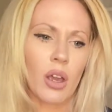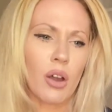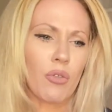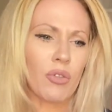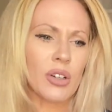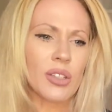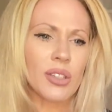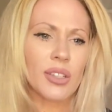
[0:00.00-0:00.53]

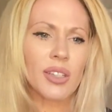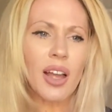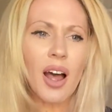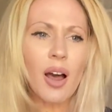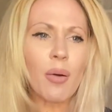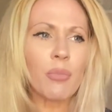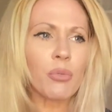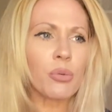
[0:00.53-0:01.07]
For
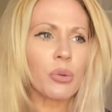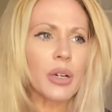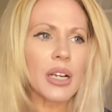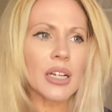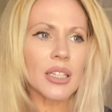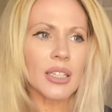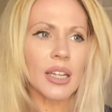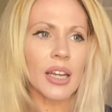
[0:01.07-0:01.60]
some
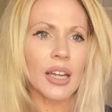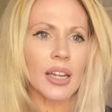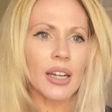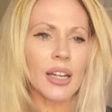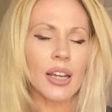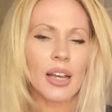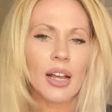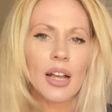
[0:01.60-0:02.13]
reason,